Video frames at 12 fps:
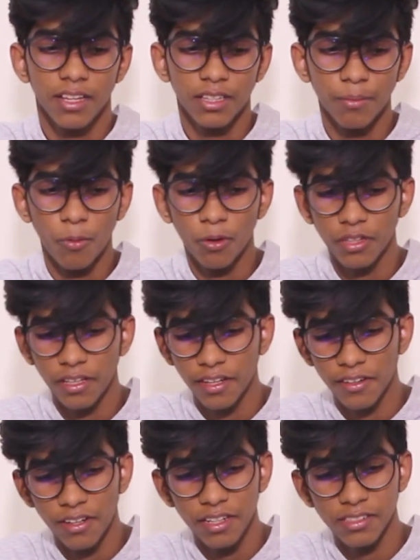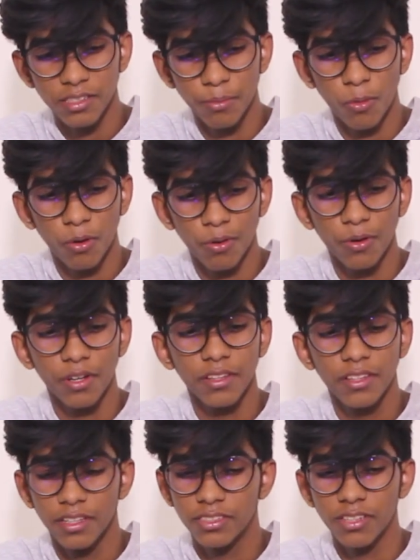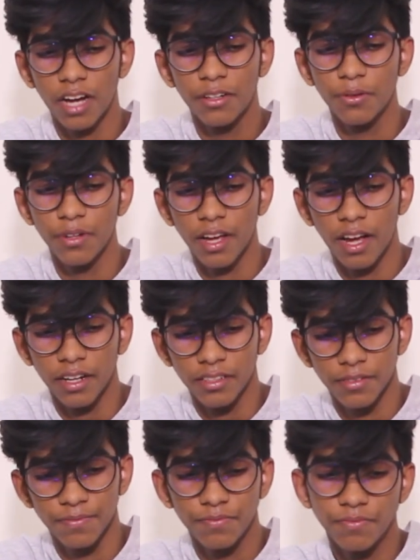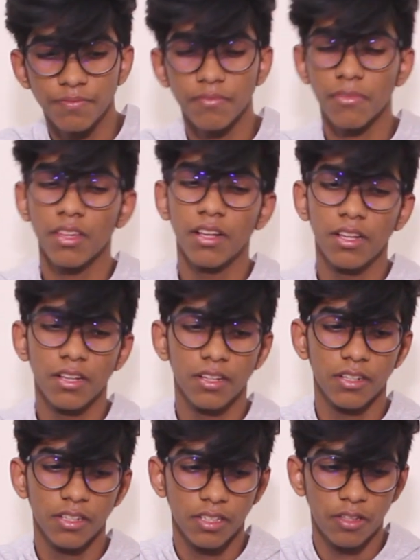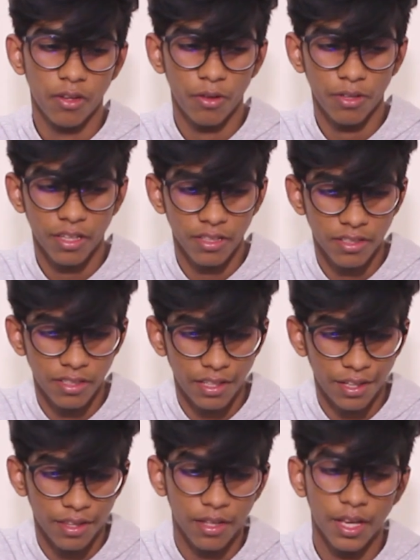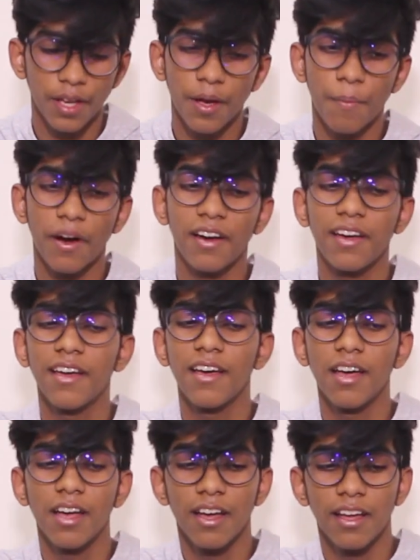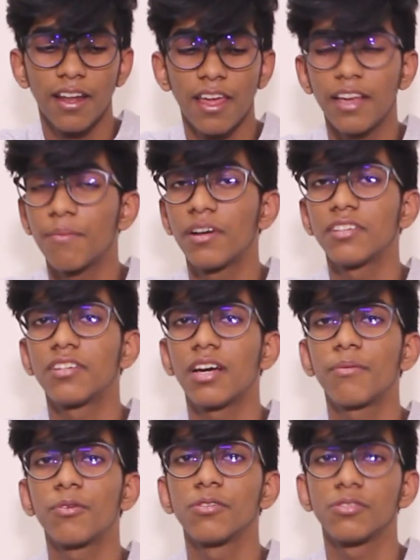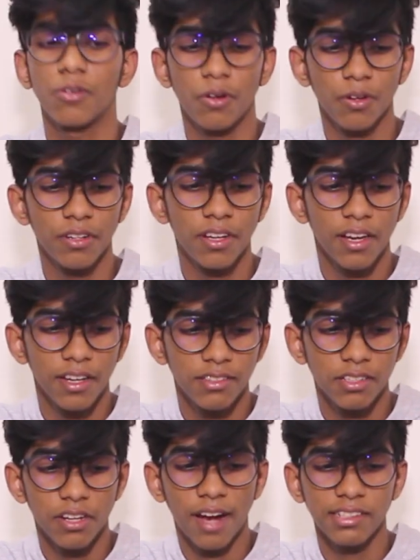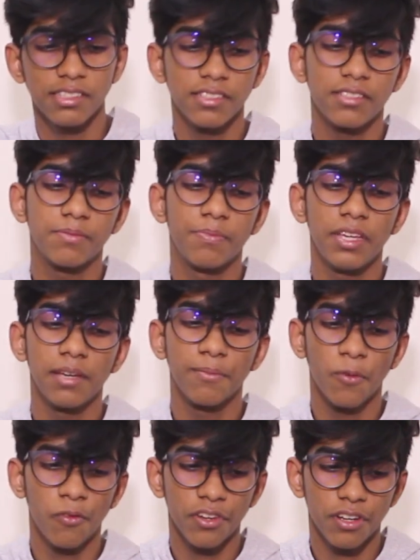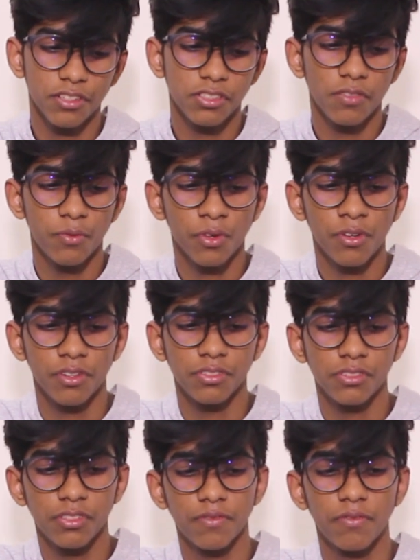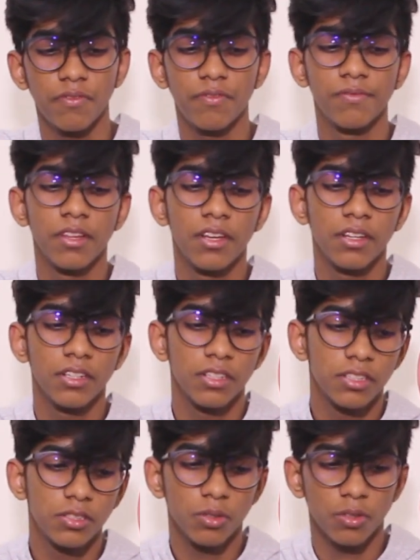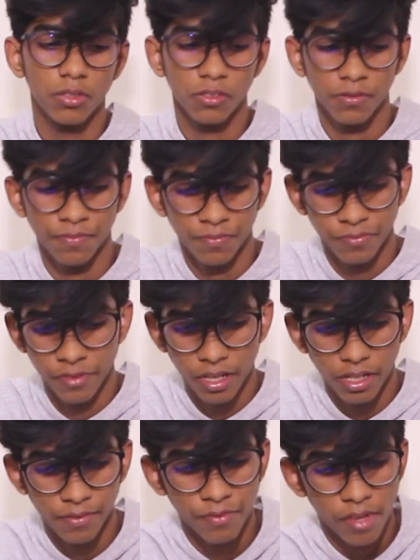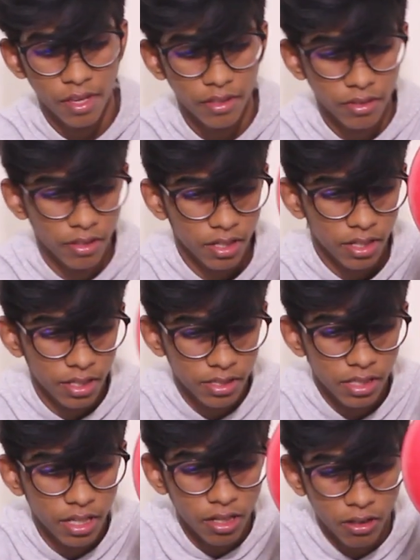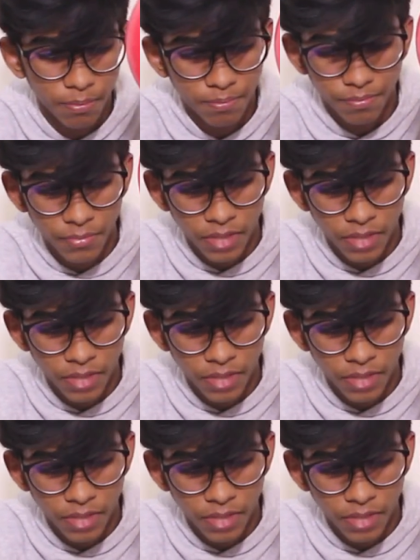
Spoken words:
the more the heat released, the more they start to react. So you can see like by the time goes on, the reaction is being more vigorous and vigorous. So yeah, it's good. Shake it out.